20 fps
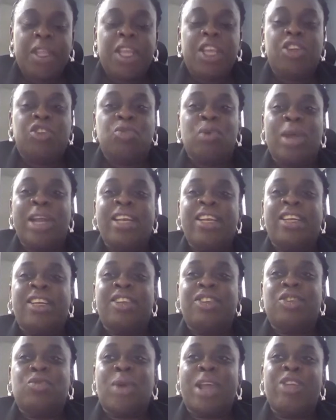is
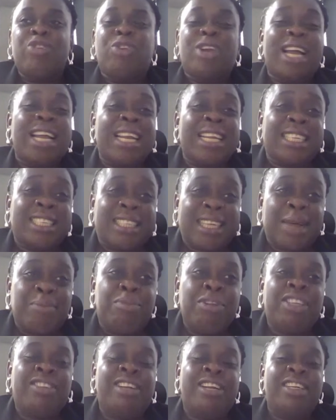when you can
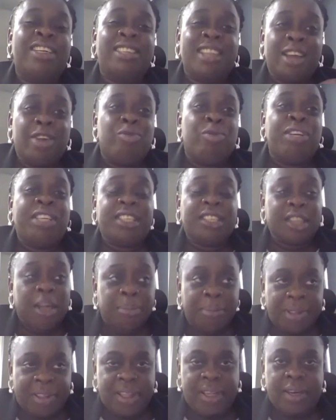establish that there is
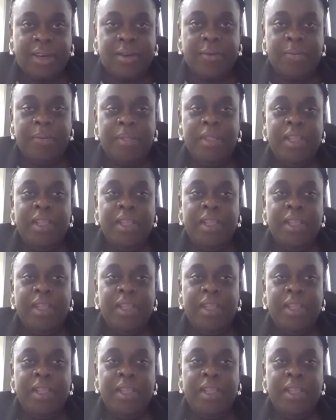something